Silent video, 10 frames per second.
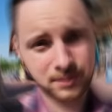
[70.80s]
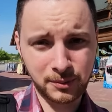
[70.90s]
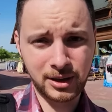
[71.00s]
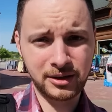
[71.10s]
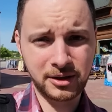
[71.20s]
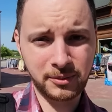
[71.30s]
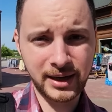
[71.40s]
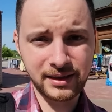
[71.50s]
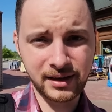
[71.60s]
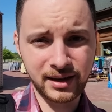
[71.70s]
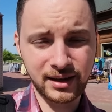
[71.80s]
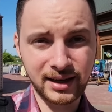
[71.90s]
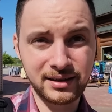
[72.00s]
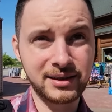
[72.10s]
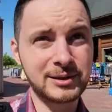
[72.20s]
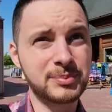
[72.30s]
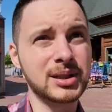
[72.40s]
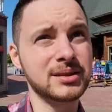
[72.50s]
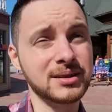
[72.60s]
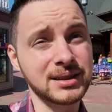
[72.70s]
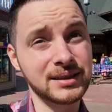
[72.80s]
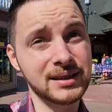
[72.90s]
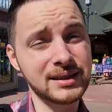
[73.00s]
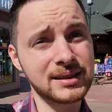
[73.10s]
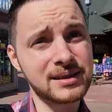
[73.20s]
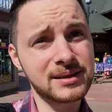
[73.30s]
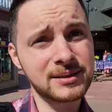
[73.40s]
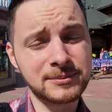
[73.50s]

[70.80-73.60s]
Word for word: While on our way there, I didn't expect to see this.